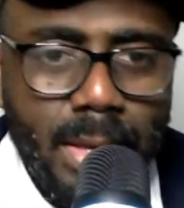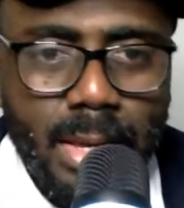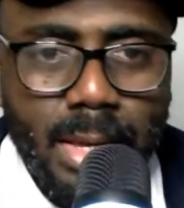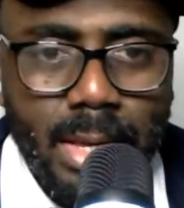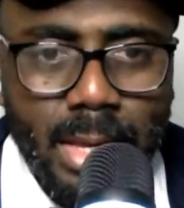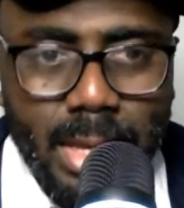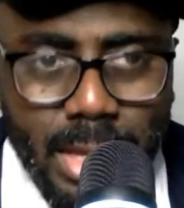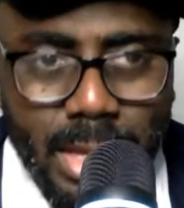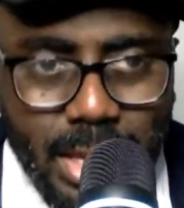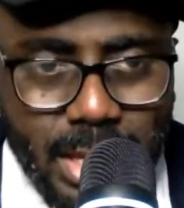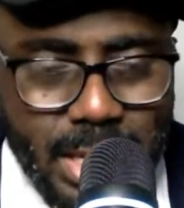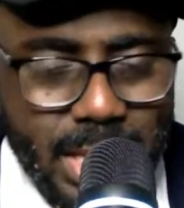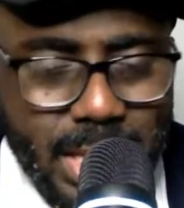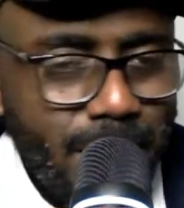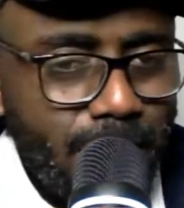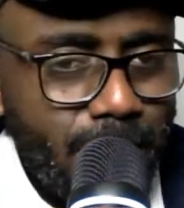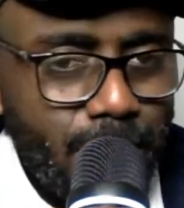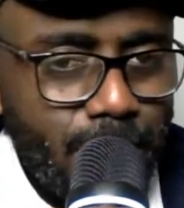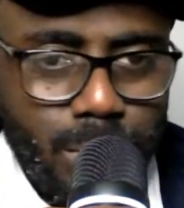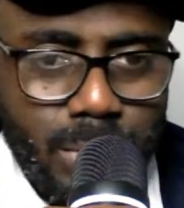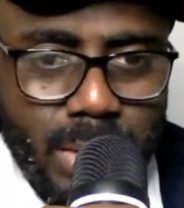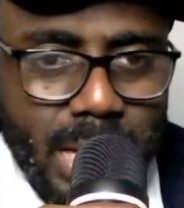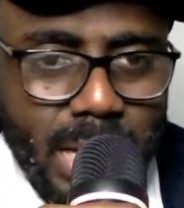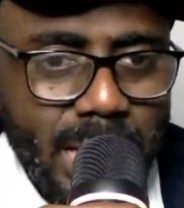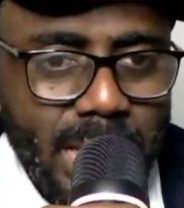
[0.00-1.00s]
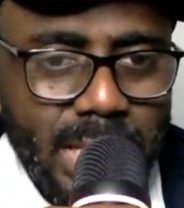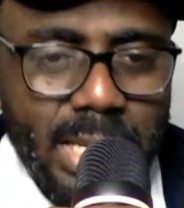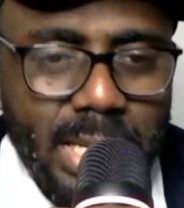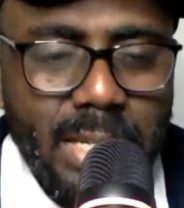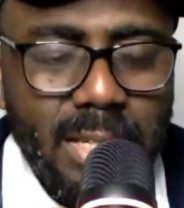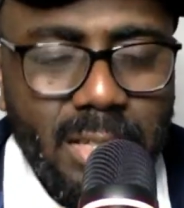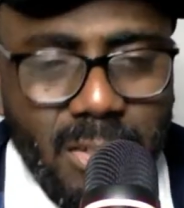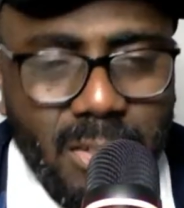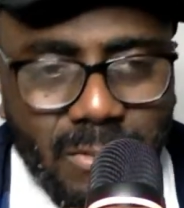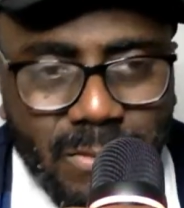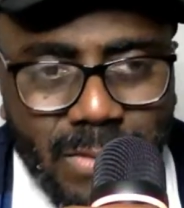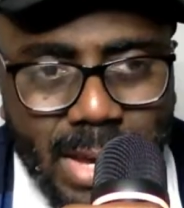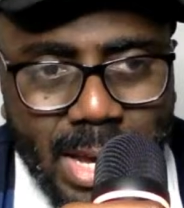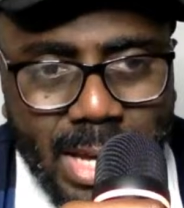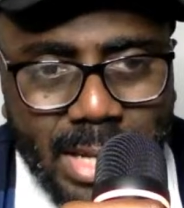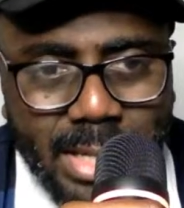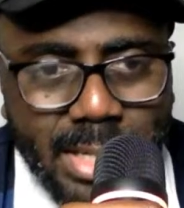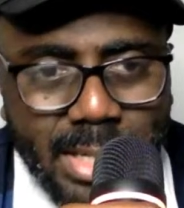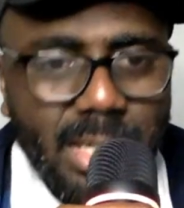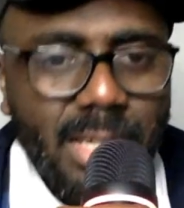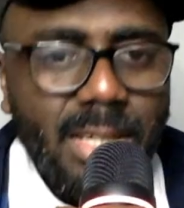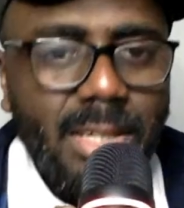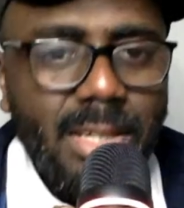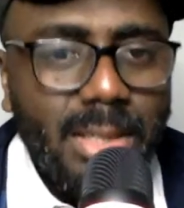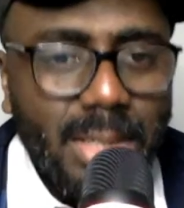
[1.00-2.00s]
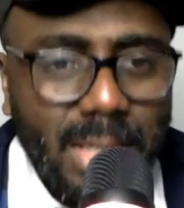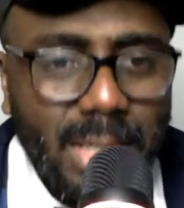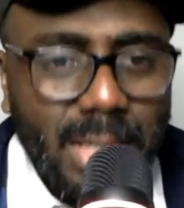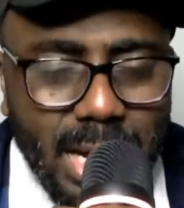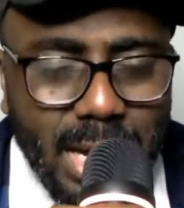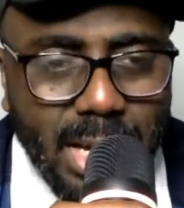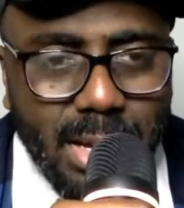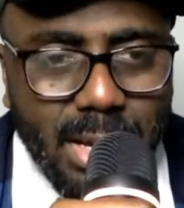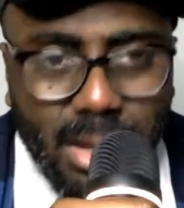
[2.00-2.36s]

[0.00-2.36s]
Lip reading: He can do that. He can defend. He can attack.